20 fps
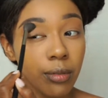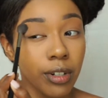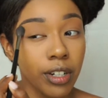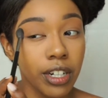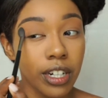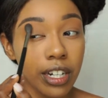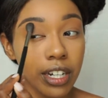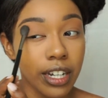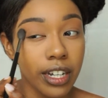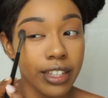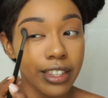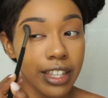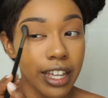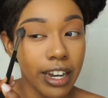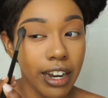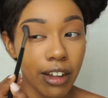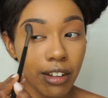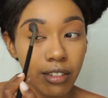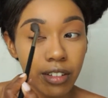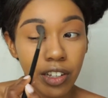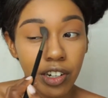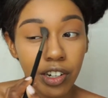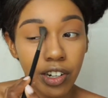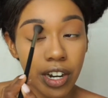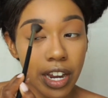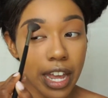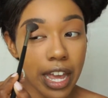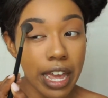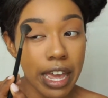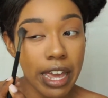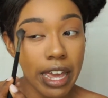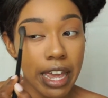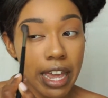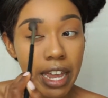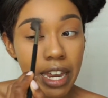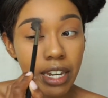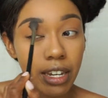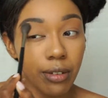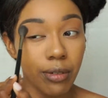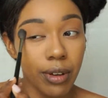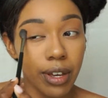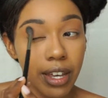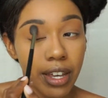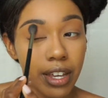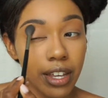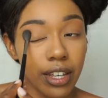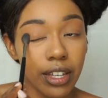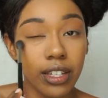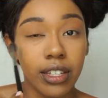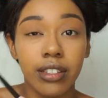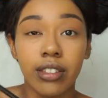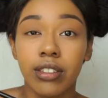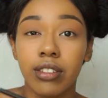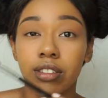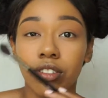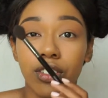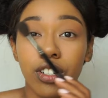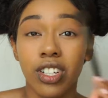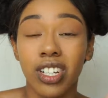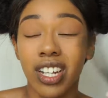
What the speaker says: We're gonna cut that out later anyways.